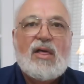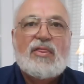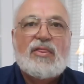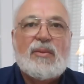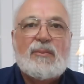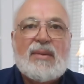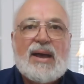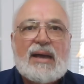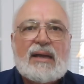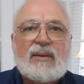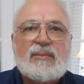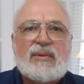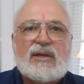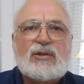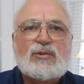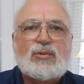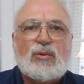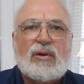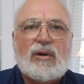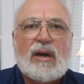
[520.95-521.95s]
The
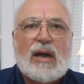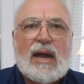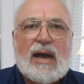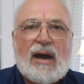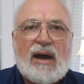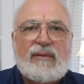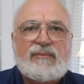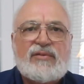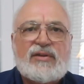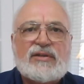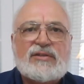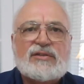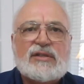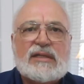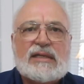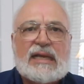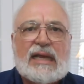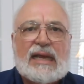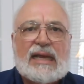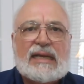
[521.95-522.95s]
Maccabees were
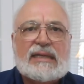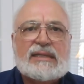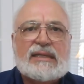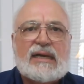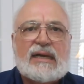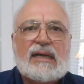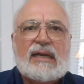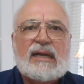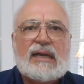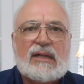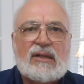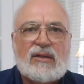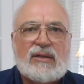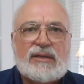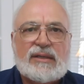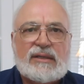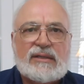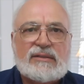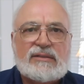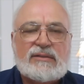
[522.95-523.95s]
obviously
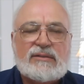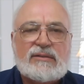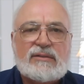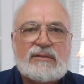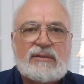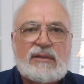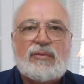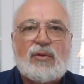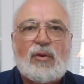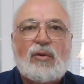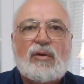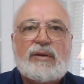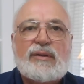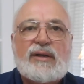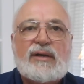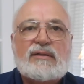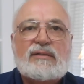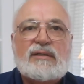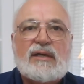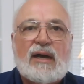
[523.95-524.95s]
anti-Hellenists. During
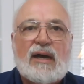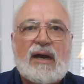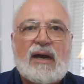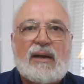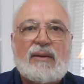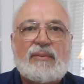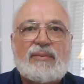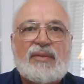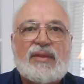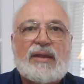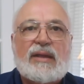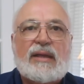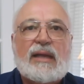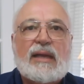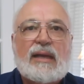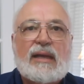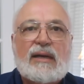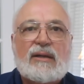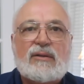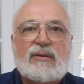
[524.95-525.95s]
their time, the
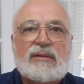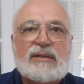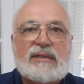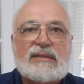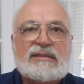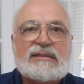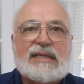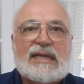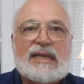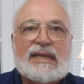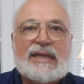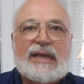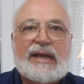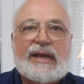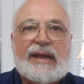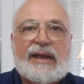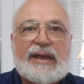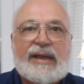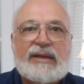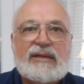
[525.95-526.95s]
Hellenists and the
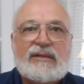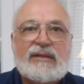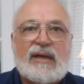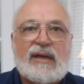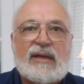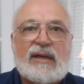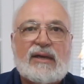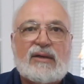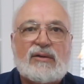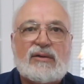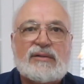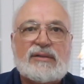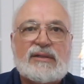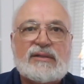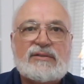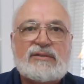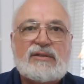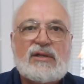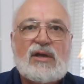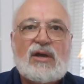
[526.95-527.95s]

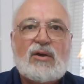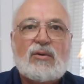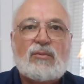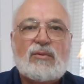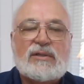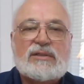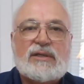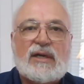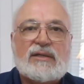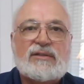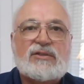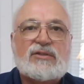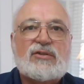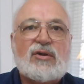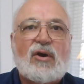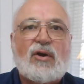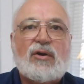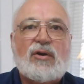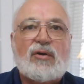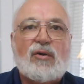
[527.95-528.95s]
anti-Hellenists, which had
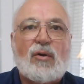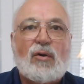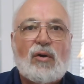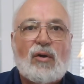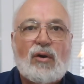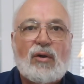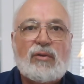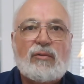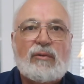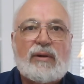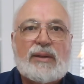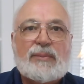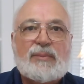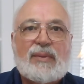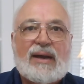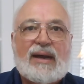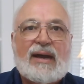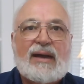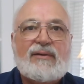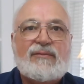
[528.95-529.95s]
started all the way
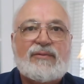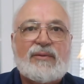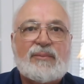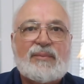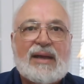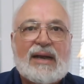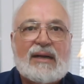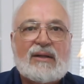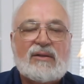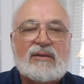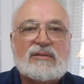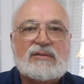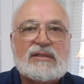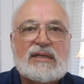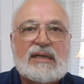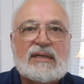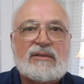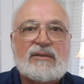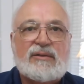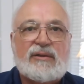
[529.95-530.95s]
back from
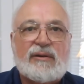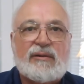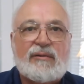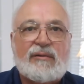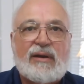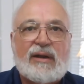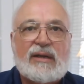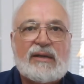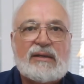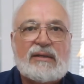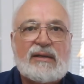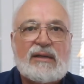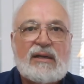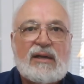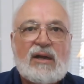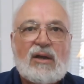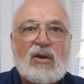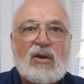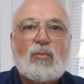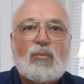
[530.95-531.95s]
Alexander the Great,
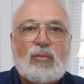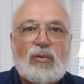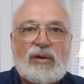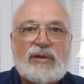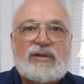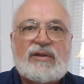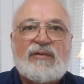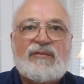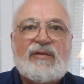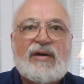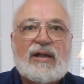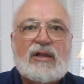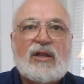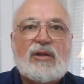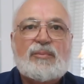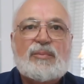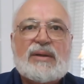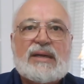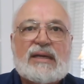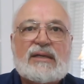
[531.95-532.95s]
would
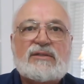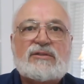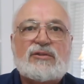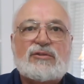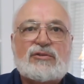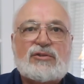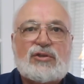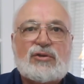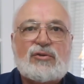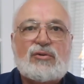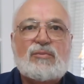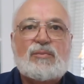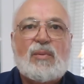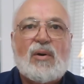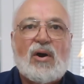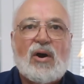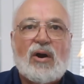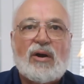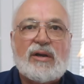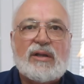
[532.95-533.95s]
develop into two
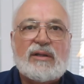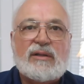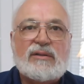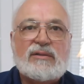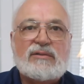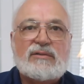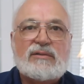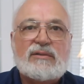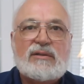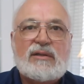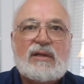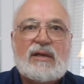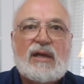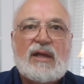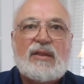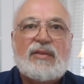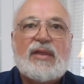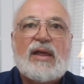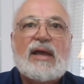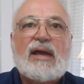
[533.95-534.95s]
parties.
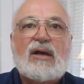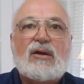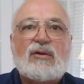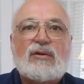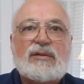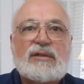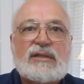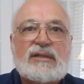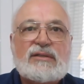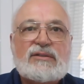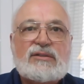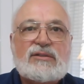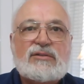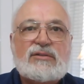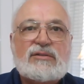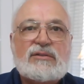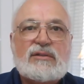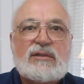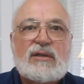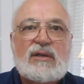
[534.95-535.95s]
The
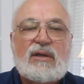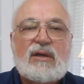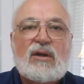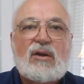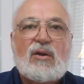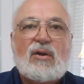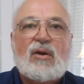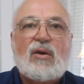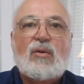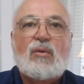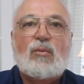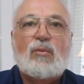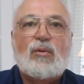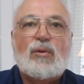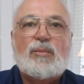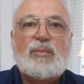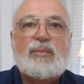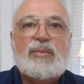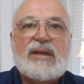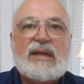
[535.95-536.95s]
Hellenists
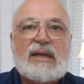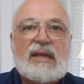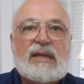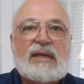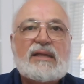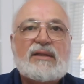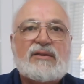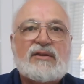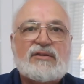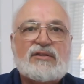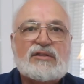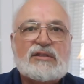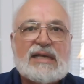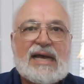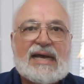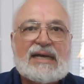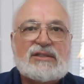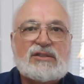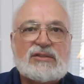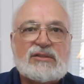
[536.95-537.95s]
would be the
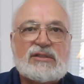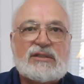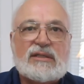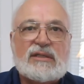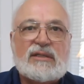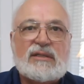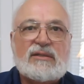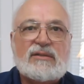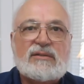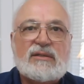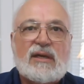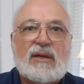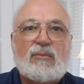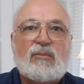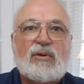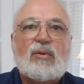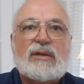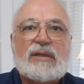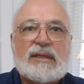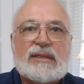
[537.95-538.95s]
Sadducees
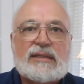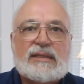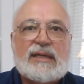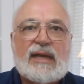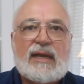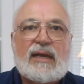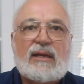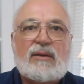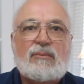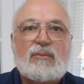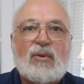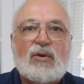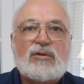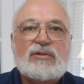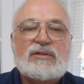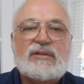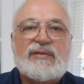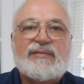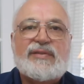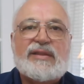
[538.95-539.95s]
and would contain
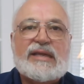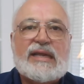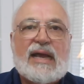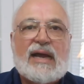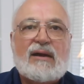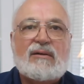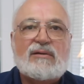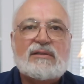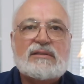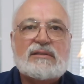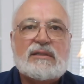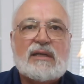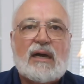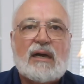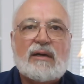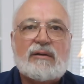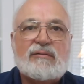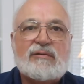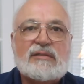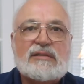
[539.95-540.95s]
most of the
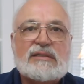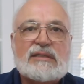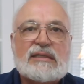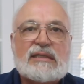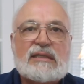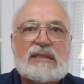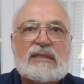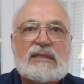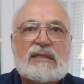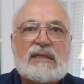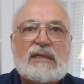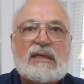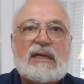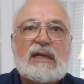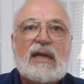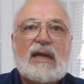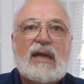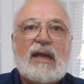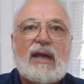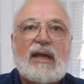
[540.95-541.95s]
aristocracy
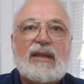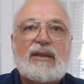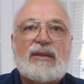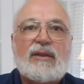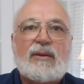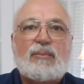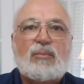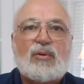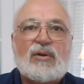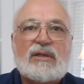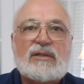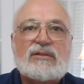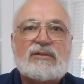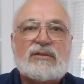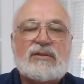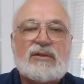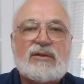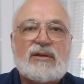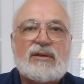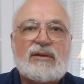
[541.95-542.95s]
and the
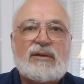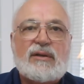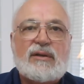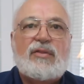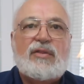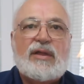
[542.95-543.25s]
priesthood.